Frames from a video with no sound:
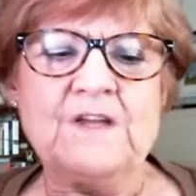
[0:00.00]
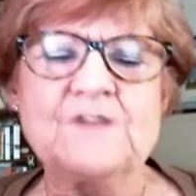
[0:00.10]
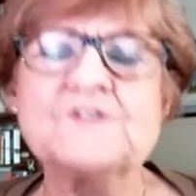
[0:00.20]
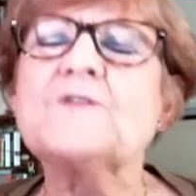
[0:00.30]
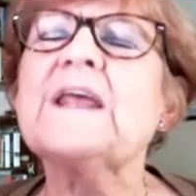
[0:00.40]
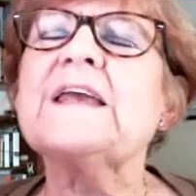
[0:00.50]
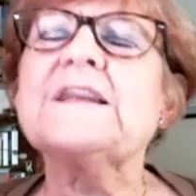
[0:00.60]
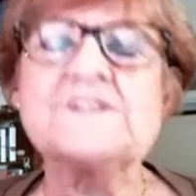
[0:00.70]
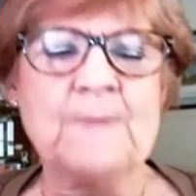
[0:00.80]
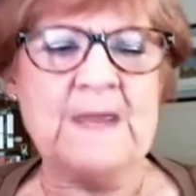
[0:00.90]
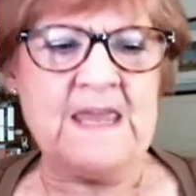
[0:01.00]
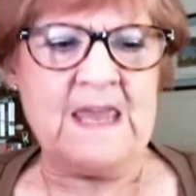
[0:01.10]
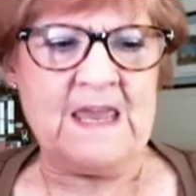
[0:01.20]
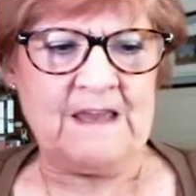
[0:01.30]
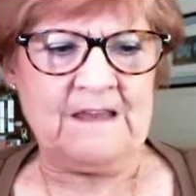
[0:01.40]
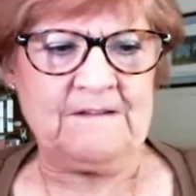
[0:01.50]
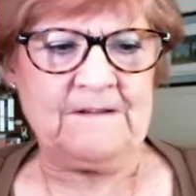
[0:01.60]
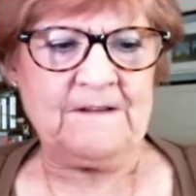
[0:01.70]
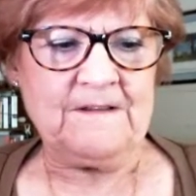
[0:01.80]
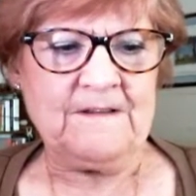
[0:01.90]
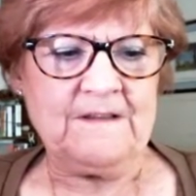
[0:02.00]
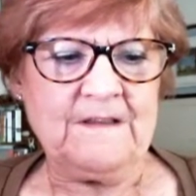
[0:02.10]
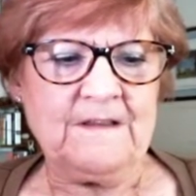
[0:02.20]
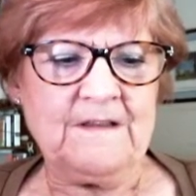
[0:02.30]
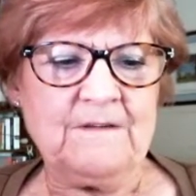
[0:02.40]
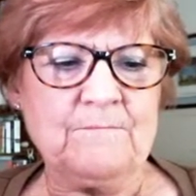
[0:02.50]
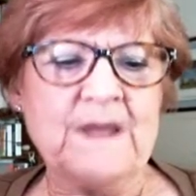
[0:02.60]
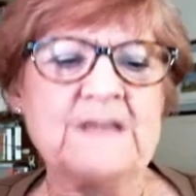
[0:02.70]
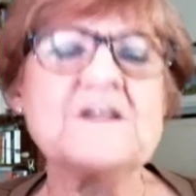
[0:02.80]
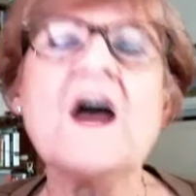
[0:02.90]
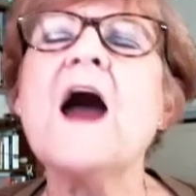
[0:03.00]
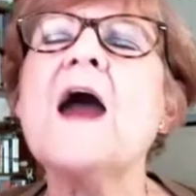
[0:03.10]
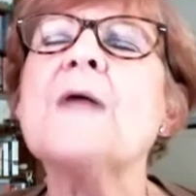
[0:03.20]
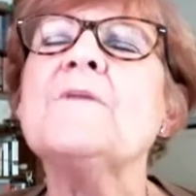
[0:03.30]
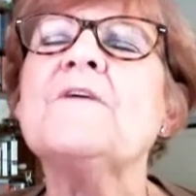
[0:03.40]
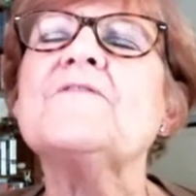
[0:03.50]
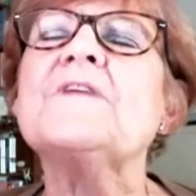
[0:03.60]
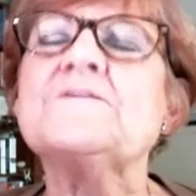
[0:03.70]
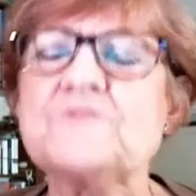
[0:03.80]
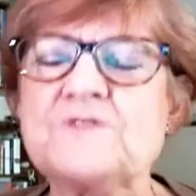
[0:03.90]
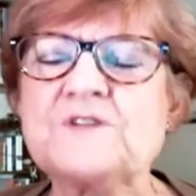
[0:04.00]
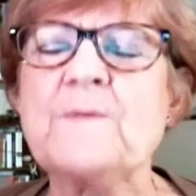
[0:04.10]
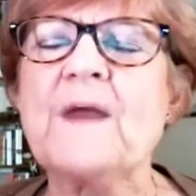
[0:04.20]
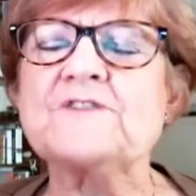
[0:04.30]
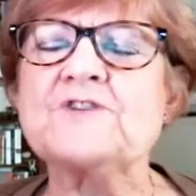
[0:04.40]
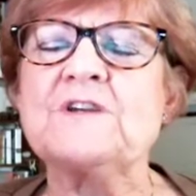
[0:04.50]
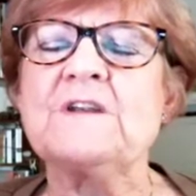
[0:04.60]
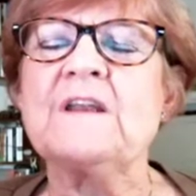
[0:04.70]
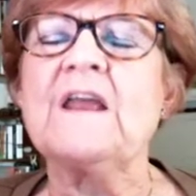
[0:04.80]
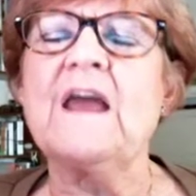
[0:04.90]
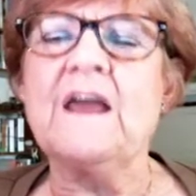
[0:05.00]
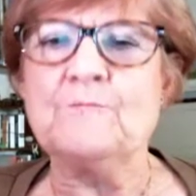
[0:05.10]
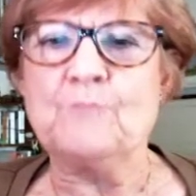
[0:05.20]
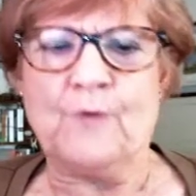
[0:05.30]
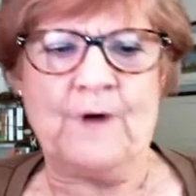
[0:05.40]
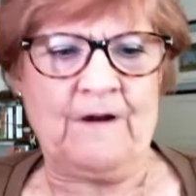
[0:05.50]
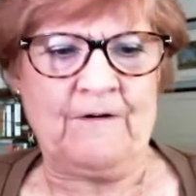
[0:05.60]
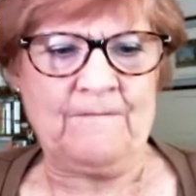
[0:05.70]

So let us begin by a time of introspection and prayer.